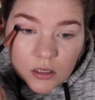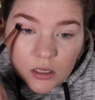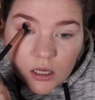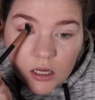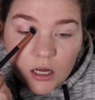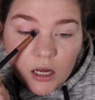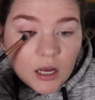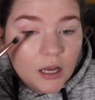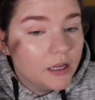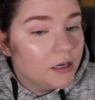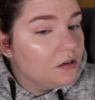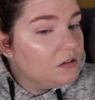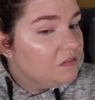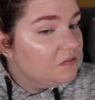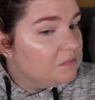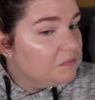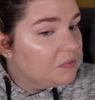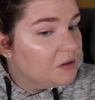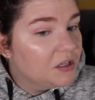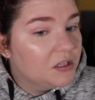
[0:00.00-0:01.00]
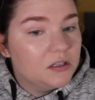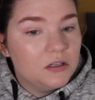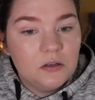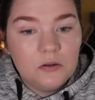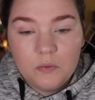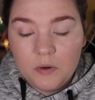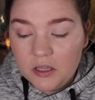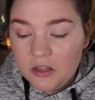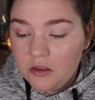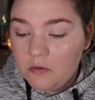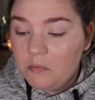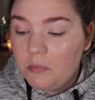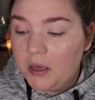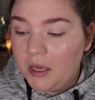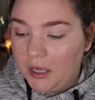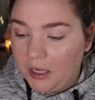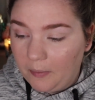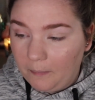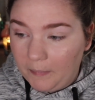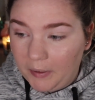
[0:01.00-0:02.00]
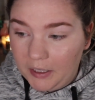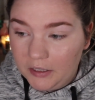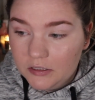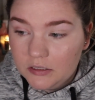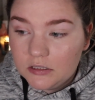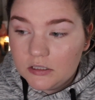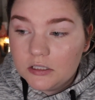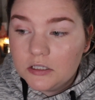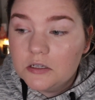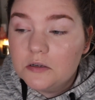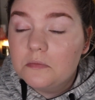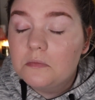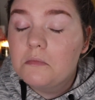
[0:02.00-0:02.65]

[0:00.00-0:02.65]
Kind of blended away the pigment.